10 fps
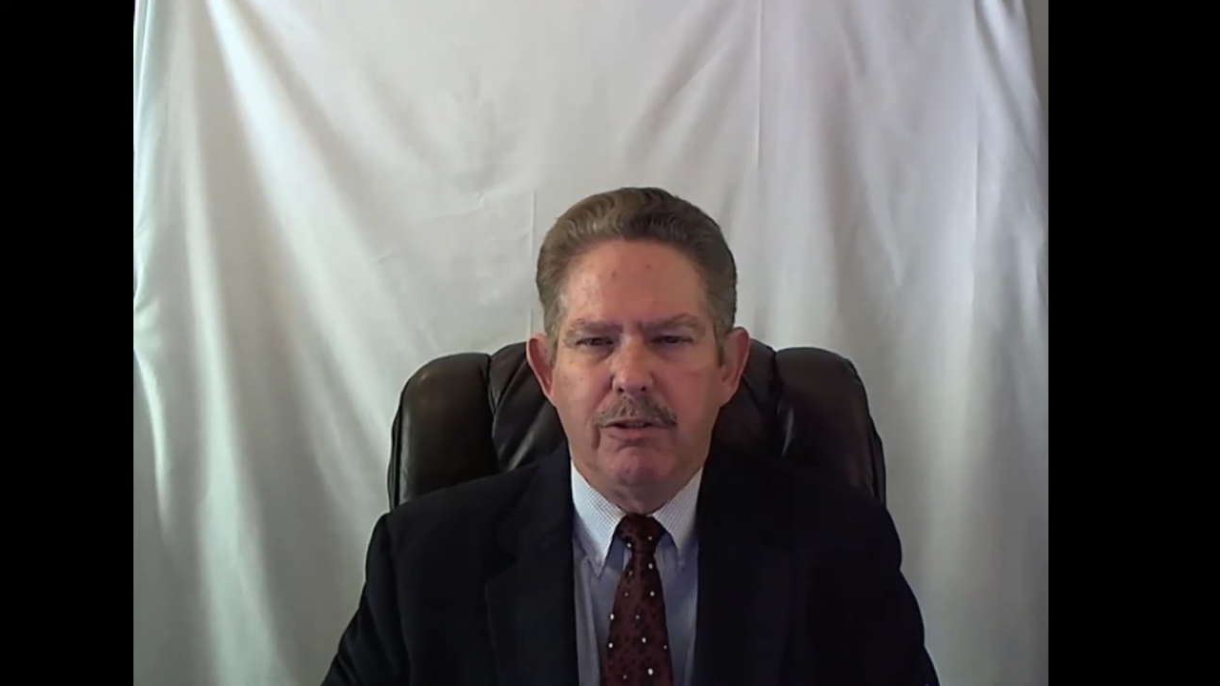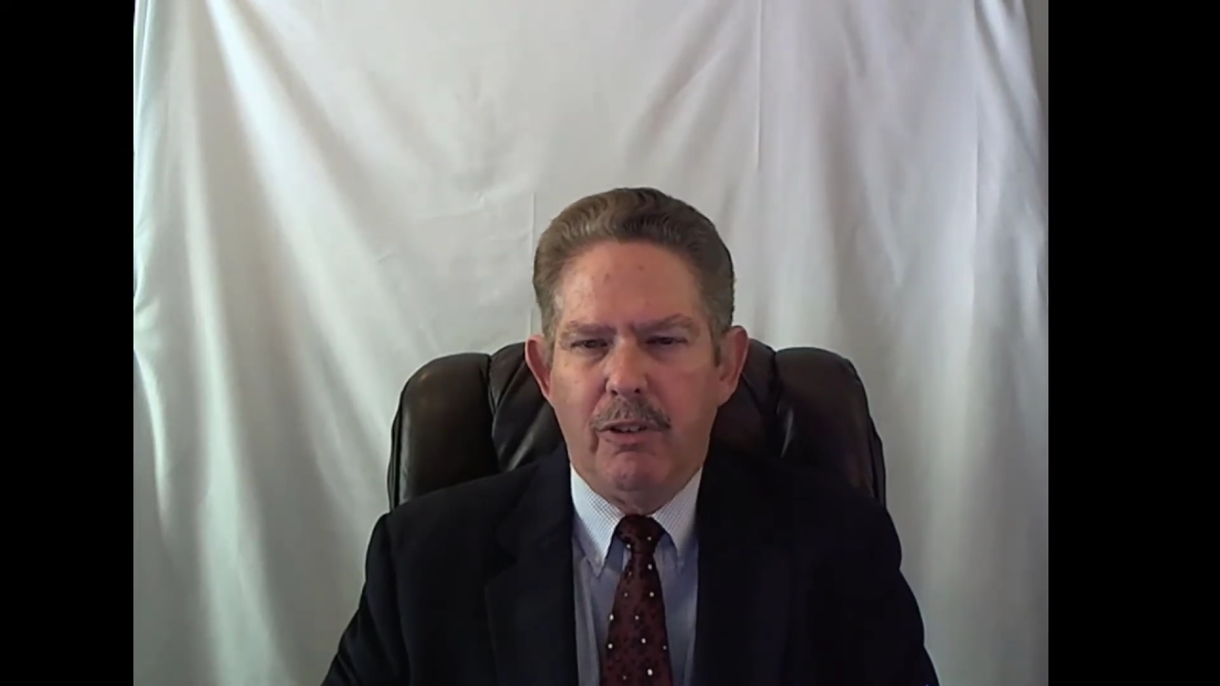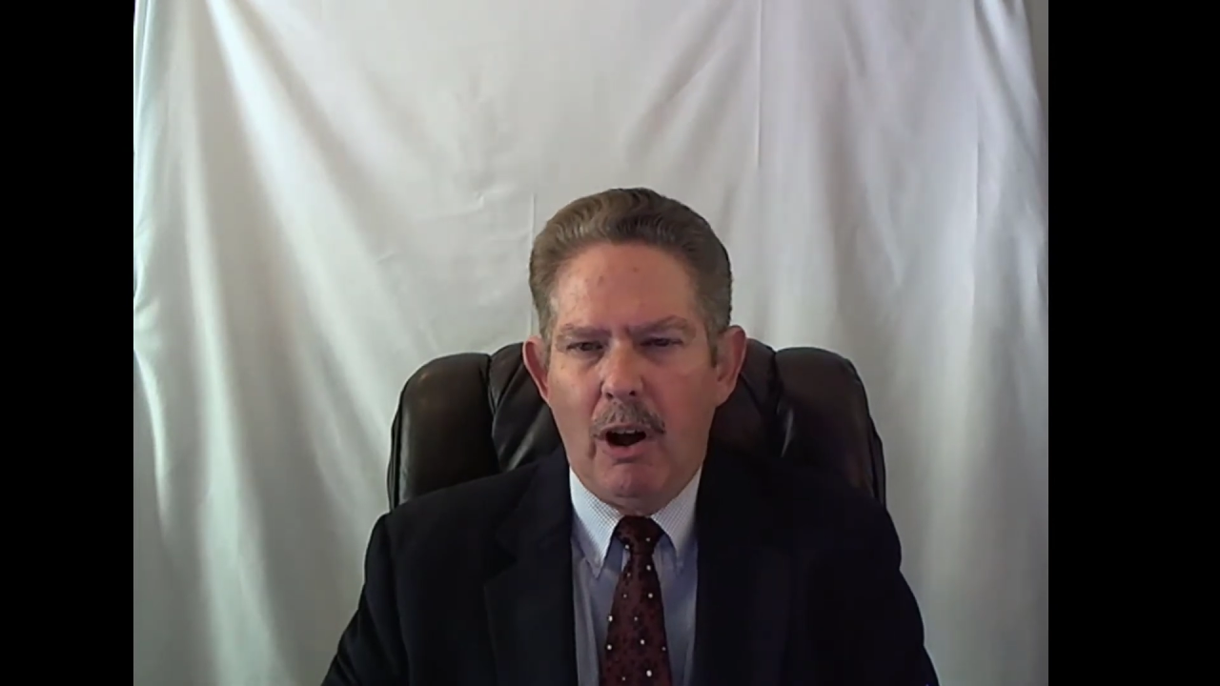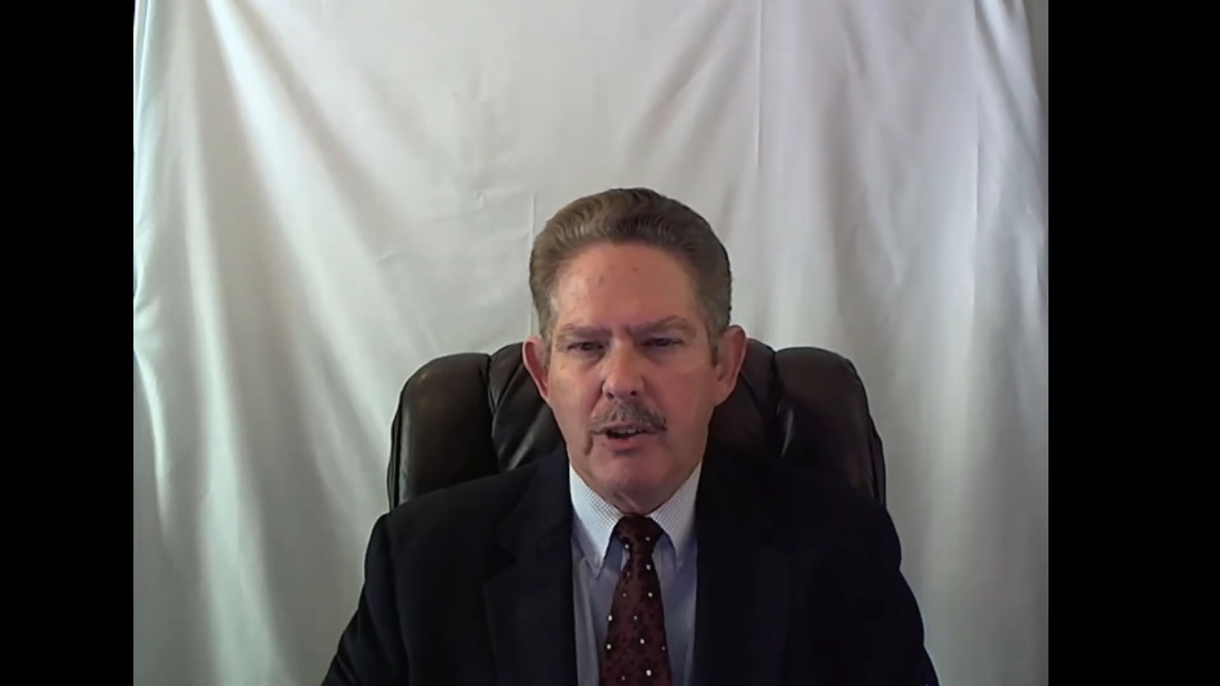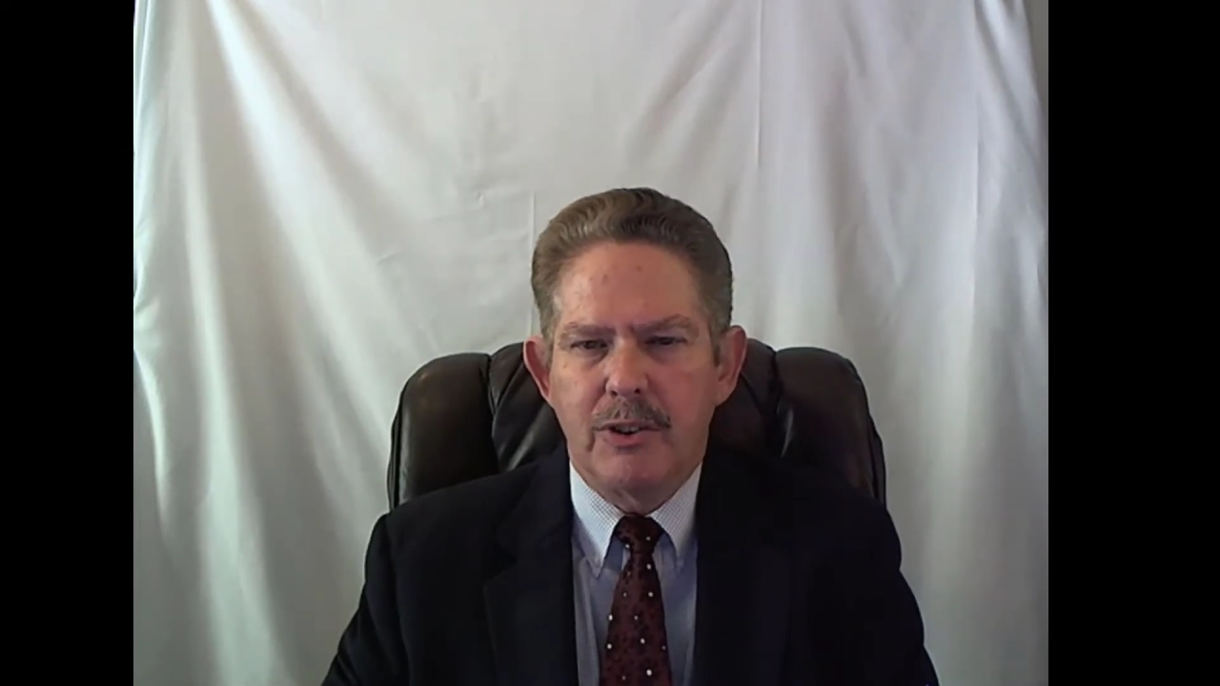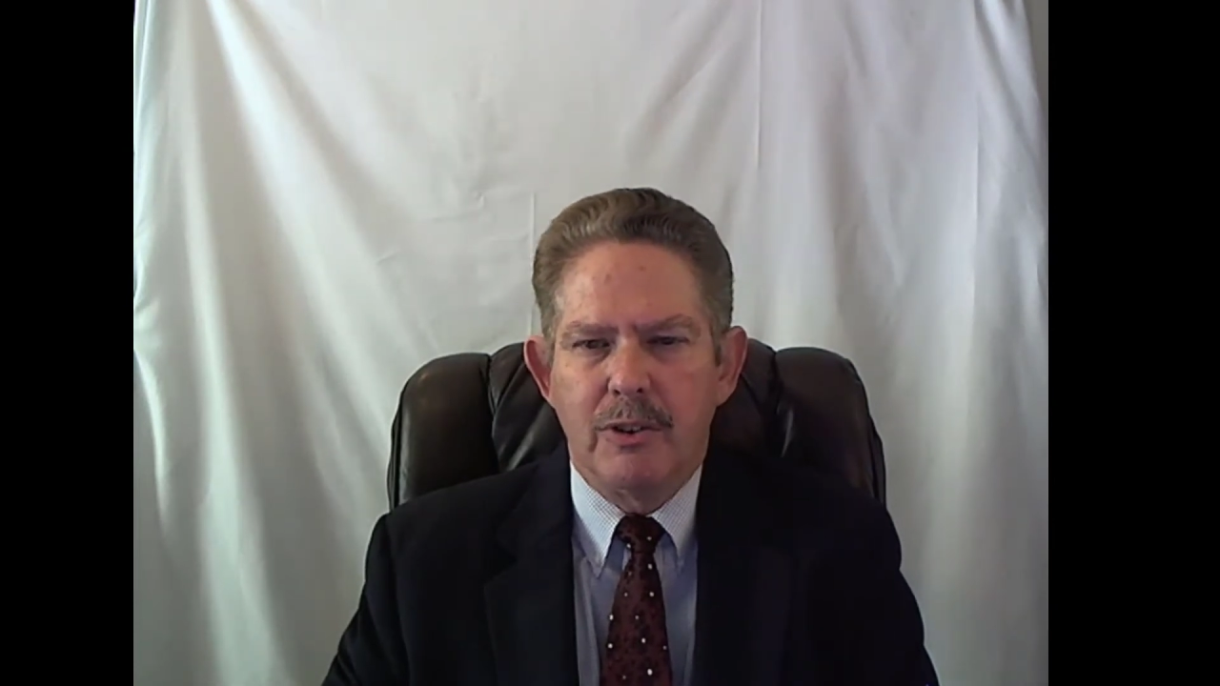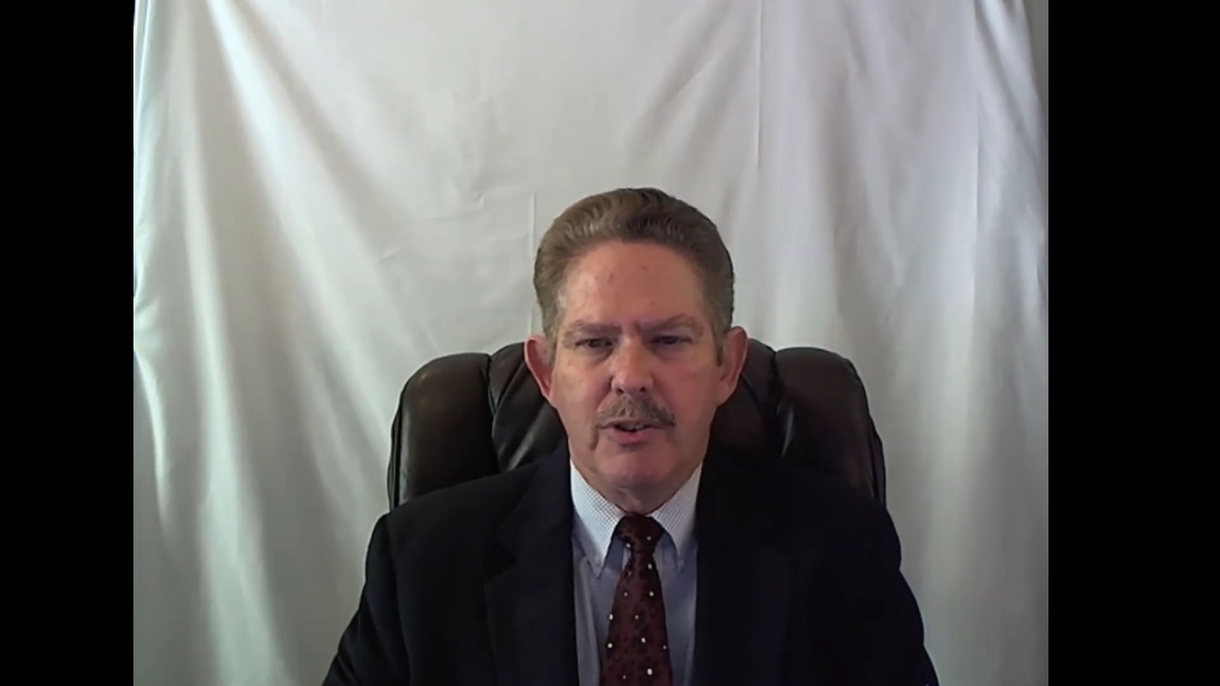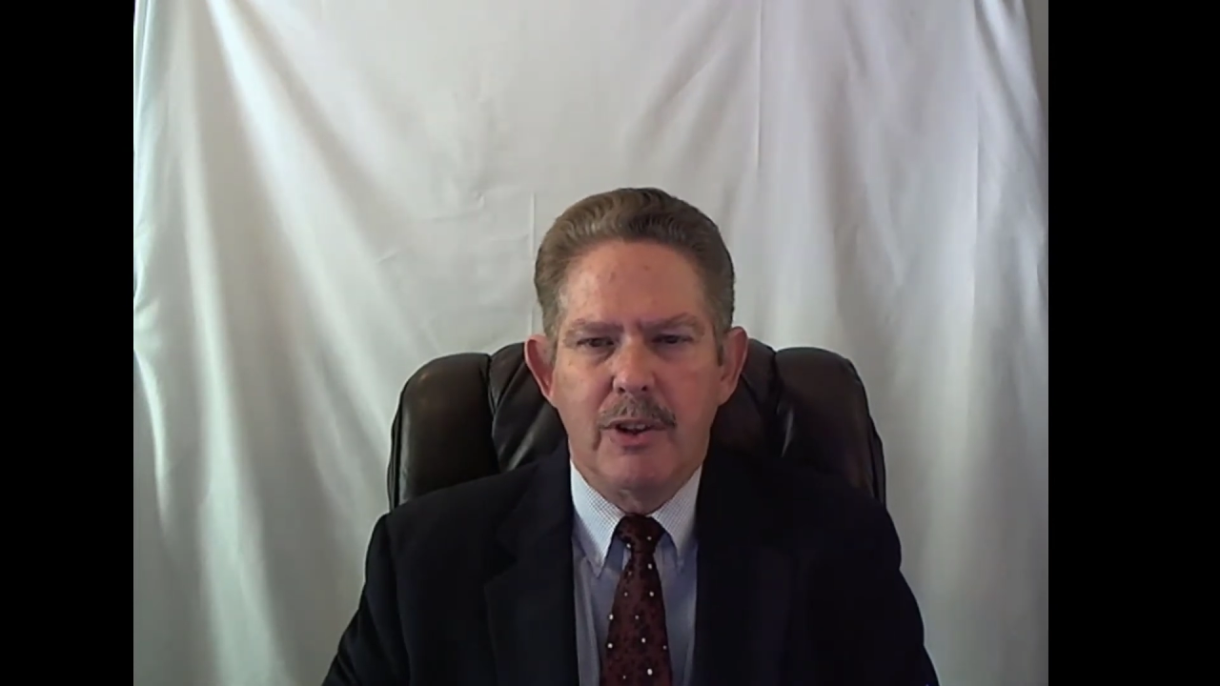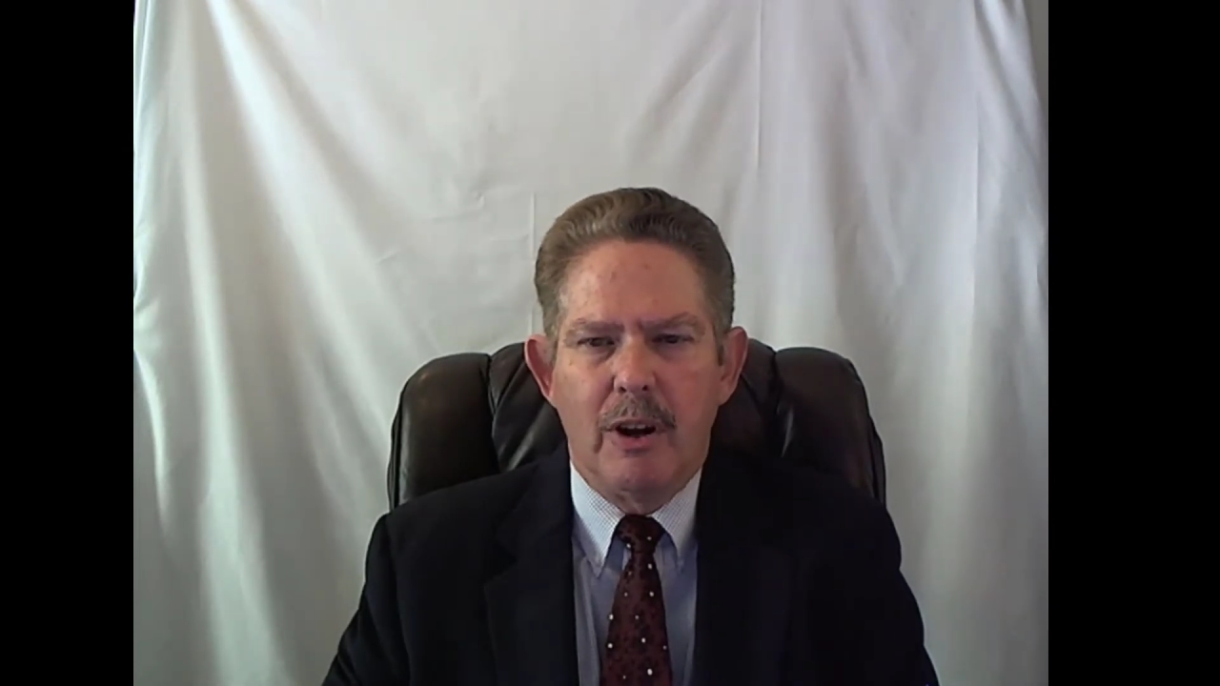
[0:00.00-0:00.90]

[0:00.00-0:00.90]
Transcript: fosters